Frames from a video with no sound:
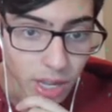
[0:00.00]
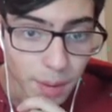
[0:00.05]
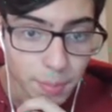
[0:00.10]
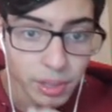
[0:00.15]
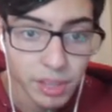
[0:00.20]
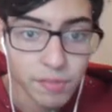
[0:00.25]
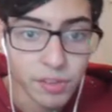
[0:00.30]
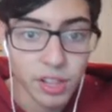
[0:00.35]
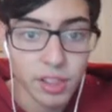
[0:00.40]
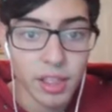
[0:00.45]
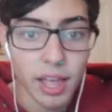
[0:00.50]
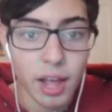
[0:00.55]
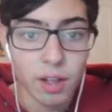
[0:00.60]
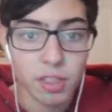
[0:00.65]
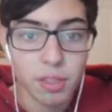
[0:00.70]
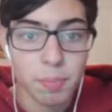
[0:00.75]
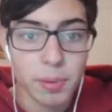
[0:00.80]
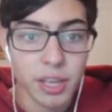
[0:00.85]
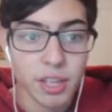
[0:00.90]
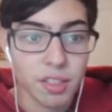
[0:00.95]
believe it
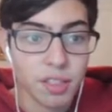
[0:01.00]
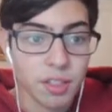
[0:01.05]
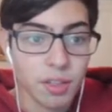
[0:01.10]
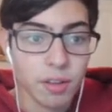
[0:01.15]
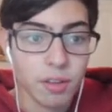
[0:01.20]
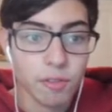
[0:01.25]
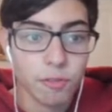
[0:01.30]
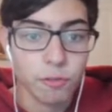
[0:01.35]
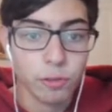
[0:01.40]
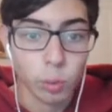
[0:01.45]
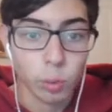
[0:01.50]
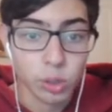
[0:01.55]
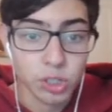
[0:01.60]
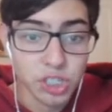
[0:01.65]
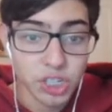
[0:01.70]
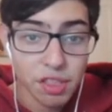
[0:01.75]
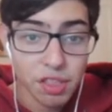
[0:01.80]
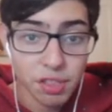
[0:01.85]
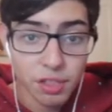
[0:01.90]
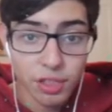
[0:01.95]
outspeeds
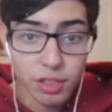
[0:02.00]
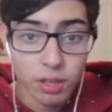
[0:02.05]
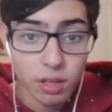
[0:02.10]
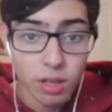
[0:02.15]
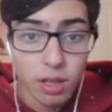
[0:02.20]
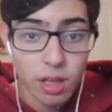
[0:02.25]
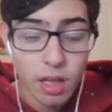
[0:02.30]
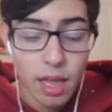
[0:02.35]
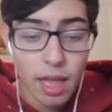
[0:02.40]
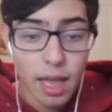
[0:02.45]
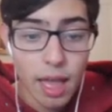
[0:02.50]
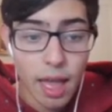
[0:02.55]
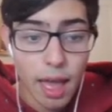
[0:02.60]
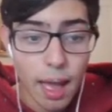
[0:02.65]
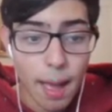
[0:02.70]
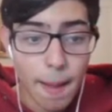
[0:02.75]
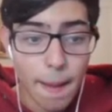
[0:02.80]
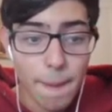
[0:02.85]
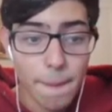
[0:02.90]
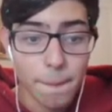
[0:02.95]
Florges
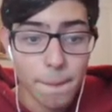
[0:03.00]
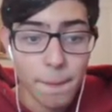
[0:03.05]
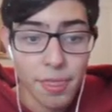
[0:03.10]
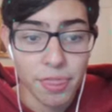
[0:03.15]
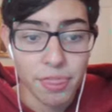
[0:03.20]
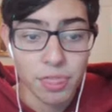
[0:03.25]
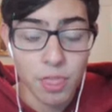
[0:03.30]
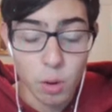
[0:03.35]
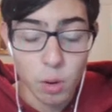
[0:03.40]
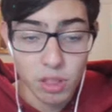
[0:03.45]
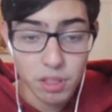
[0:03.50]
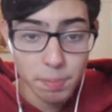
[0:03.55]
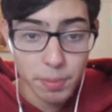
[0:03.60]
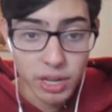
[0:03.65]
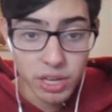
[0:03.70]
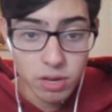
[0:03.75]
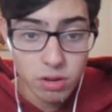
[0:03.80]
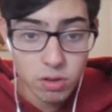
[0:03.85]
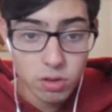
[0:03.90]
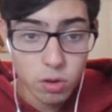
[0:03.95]
with no
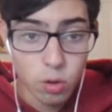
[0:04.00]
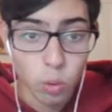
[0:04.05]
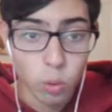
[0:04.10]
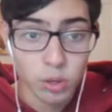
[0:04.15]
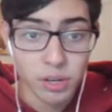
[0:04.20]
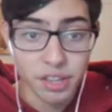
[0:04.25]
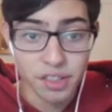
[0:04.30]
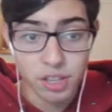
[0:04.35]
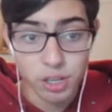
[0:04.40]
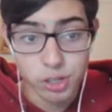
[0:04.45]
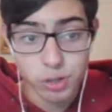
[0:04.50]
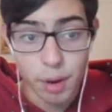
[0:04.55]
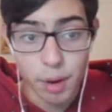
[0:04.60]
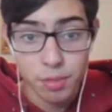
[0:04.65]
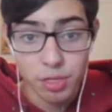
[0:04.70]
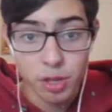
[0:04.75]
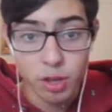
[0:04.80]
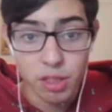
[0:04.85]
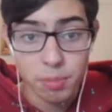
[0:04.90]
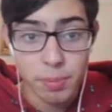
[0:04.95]
speed, or Decidueye
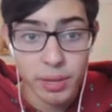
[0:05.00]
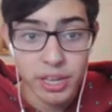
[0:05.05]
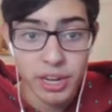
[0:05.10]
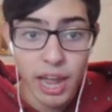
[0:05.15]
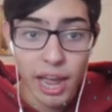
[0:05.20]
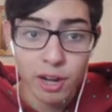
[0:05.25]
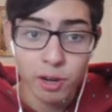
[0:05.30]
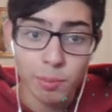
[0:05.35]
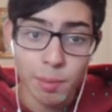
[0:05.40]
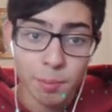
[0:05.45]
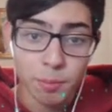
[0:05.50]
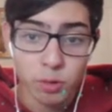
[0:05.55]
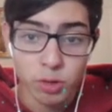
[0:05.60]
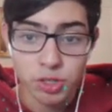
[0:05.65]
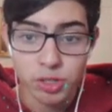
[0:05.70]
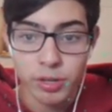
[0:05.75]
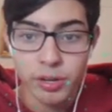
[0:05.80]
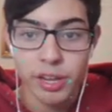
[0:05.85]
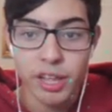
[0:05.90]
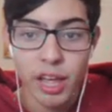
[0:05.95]
with no speed. I don't remember
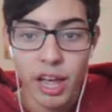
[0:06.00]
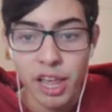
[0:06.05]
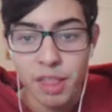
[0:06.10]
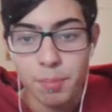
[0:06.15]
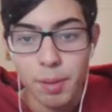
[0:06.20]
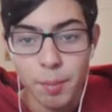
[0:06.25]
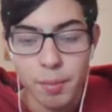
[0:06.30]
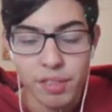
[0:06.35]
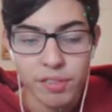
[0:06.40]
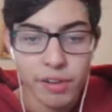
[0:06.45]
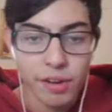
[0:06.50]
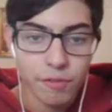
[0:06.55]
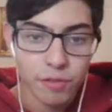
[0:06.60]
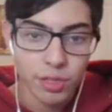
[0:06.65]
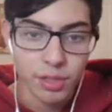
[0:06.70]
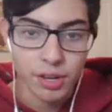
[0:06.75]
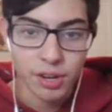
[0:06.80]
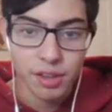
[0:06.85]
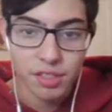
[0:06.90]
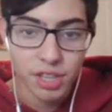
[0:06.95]
which one. Ice Beam is rare for
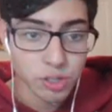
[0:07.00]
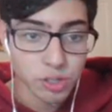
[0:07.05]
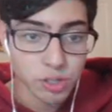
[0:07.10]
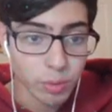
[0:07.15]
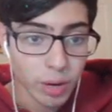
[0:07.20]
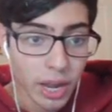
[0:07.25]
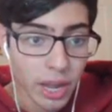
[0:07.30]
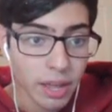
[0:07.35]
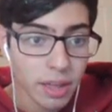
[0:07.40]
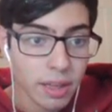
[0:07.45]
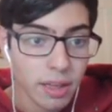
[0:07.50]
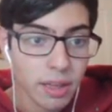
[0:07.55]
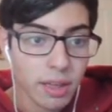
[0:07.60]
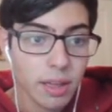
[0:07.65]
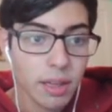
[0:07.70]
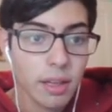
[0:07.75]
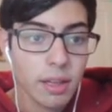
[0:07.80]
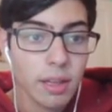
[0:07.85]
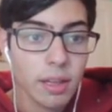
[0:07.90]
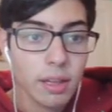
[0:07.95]
the Decidueye,
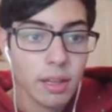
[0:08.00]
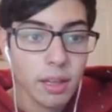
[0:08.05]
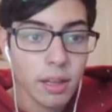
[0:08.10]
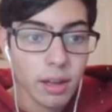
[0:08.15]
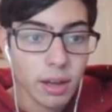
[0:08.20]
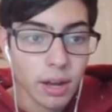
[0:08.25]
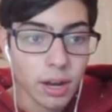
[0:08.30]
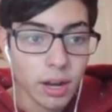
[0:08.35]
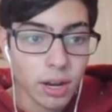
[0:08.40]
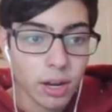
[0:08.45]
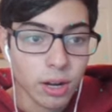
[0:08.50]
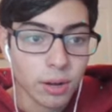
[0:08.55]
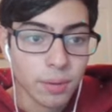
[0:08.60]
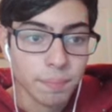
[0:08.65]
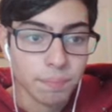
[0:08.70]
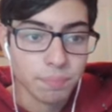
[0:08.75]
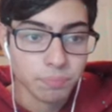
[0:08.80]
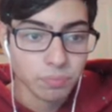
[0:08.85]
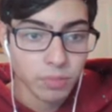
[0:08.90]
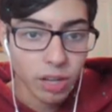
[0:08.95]

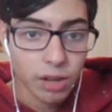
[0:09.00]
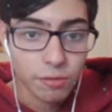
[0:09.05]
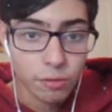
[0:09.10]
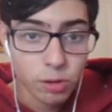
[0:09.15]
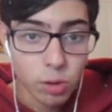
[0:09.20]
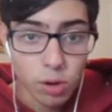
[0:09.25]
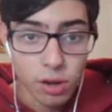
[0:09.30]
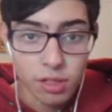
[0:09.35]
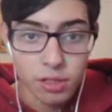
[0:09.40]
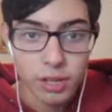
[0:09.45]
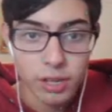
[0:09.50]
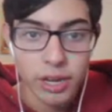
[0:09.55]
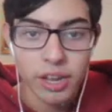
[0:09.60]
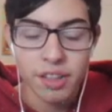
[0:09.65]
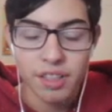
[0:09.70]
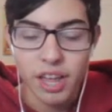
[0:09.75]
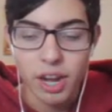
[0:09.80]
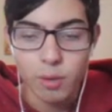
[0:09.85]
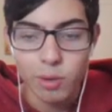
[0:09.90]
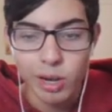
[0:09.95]
of course,
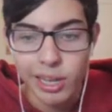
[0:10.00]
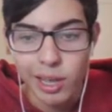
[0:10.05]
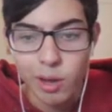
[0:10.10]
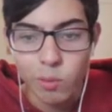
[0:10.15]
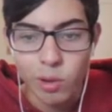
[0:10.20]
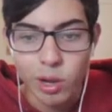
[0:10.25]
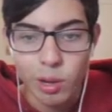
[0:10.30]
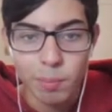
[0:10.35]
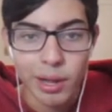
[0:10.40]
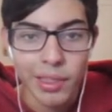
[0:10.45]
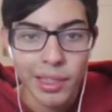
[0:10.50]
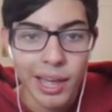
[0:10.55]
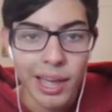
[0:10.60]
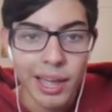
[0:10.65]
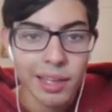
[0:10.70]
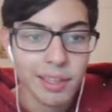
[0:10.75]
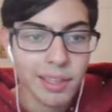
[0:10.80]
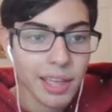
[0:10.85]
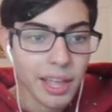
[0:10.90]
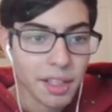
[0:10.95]
because I don't want to get walled by
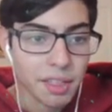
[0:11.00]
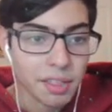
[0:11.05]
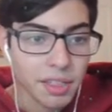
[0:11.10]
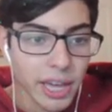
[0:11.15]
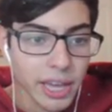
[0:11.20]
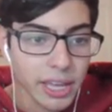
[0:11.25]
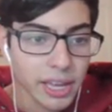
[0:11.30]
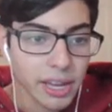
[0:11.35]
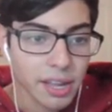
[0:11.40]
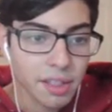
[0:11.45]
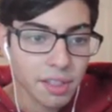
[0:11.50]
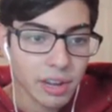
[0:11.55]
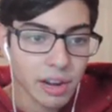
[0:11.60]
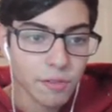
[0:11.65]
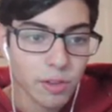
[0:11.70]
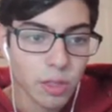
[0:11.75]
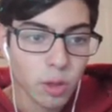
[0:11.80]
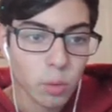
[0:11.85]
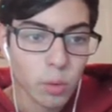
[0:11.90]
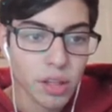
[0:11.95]
that. And Psychic is there
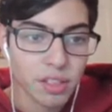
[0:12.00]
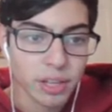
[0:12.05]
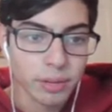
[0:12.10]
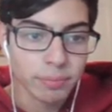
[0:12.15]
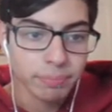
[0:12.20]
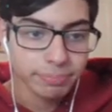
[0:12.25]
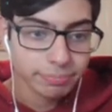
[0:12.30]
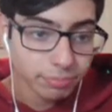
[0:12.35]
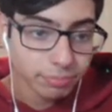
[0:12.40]
for the Weezing.